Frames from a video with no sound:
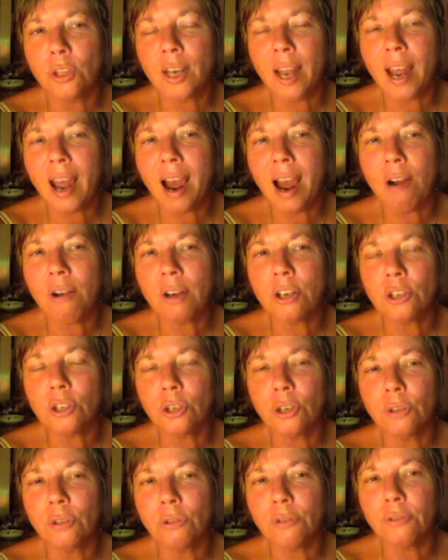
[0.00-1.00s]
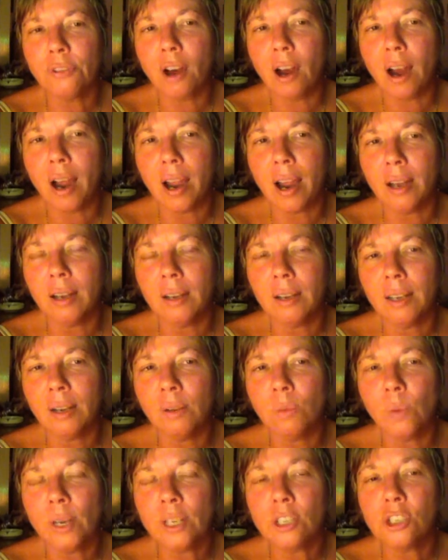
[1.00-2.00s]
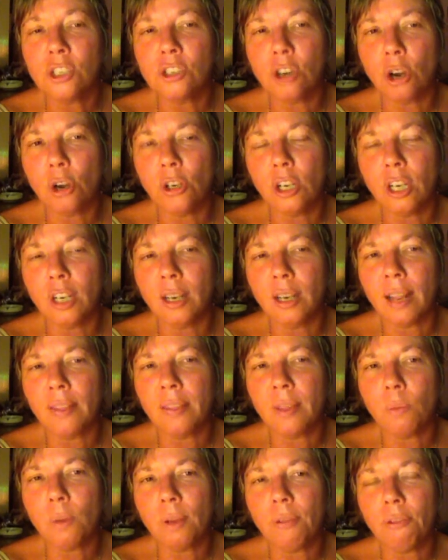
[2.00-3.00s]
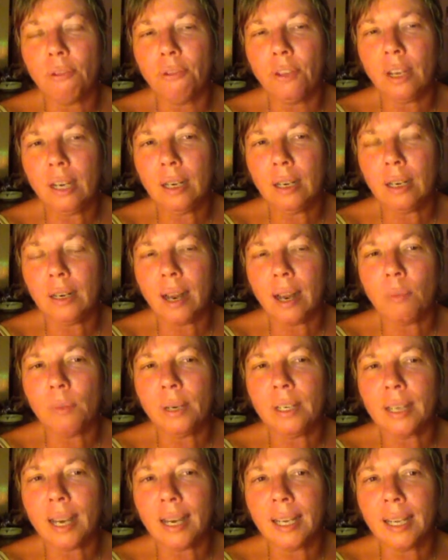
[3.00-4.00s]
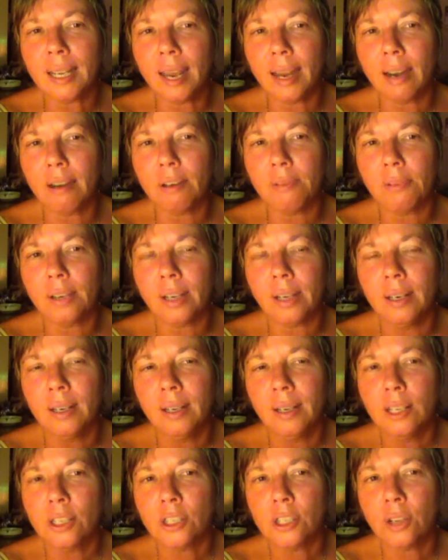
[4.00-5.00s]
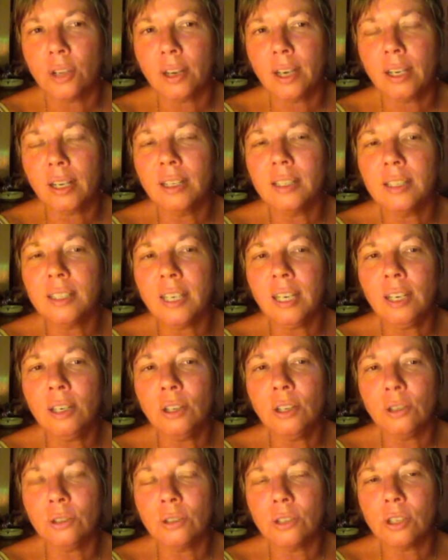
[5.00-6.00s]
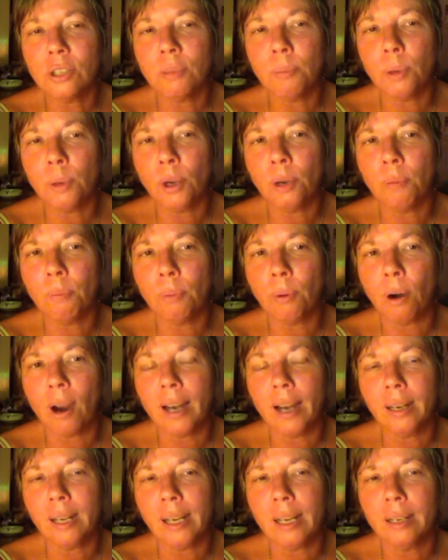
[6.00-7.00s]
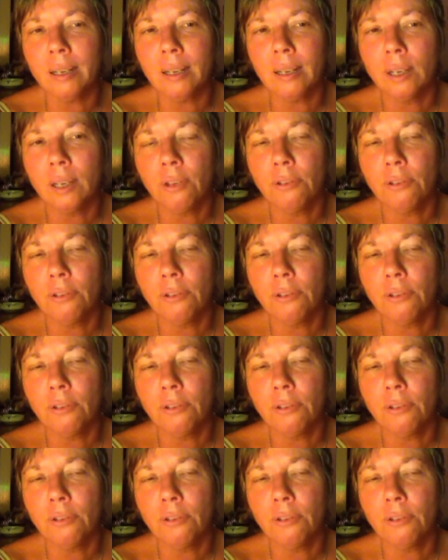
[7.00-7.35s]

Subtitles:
that our internal fire, we stoke it and that we feed it and we take care of it so that it continues to burn brightly